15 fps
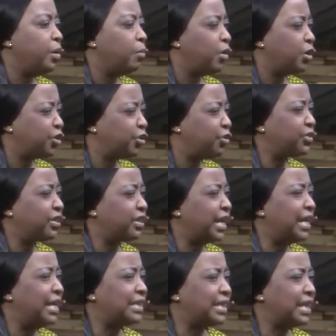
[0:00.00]
But do you see
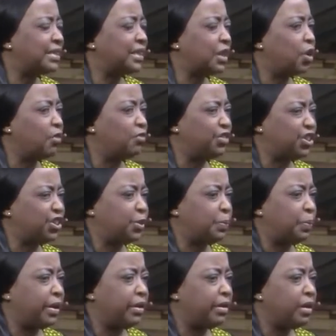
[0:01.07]
that it takes a lot of
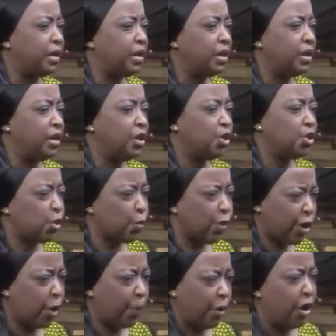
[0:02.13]
discipline to
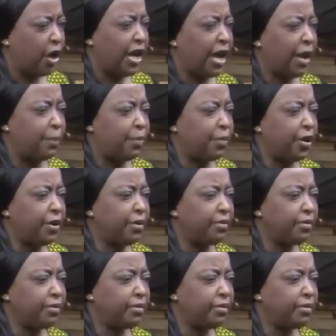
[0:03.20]
wake up early and pray?